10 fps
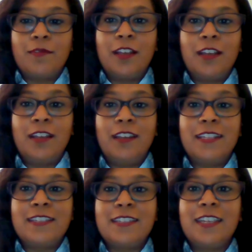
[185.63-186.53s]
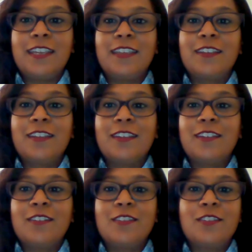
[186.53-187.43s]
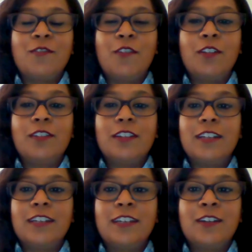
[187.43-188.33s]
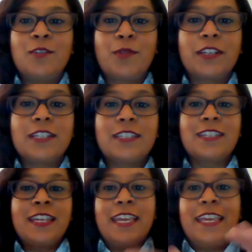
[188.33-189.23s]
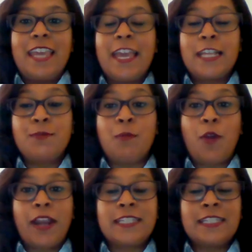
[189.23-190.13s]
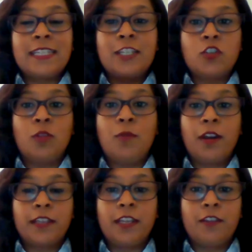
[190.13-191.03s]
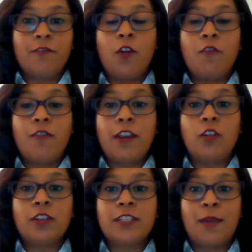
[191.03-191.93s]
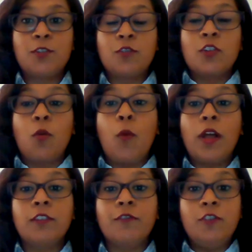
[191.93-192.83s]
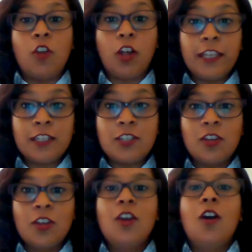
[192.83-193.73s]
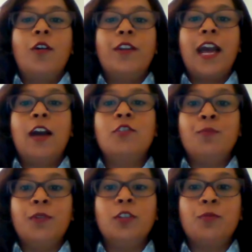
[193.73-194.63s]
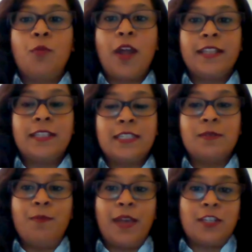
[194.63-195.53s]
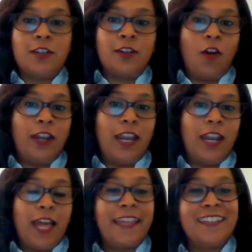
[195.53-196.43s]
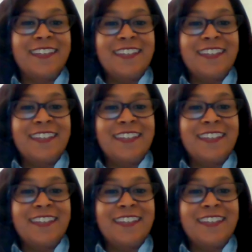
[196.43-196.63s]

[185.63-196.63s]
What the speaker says: Let's see. Practice. Yeah, he's been practicing digital marketing for a very long time. So he's got a wealth of knowledge on how to build brands better online.